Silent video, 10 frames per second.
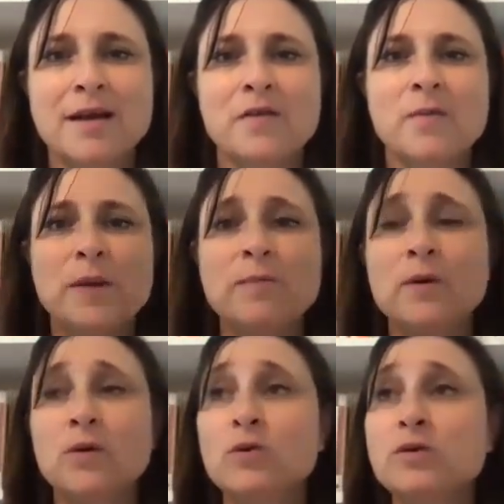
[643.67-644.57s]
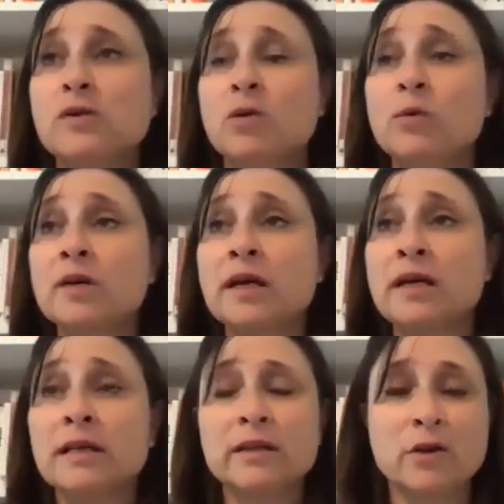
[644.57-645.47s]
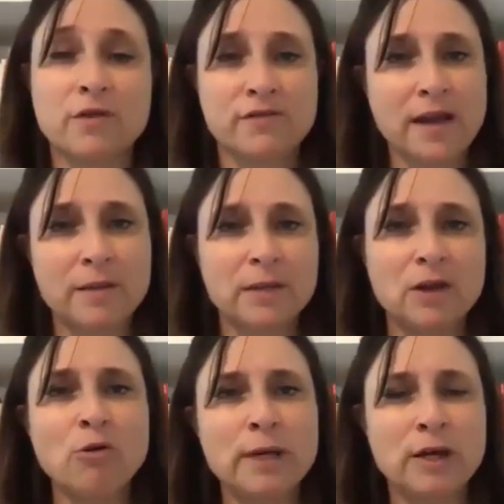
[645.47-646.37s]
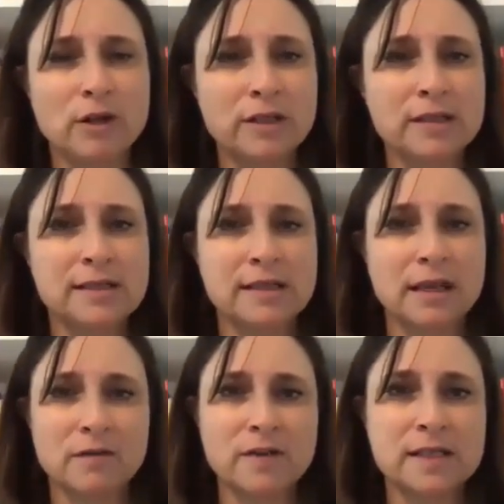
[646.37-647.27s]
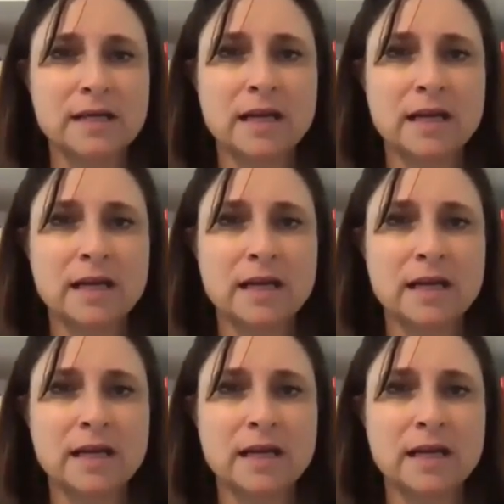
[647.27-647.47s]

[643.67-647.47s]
the people who were ill in our family who we couldn't see and visit.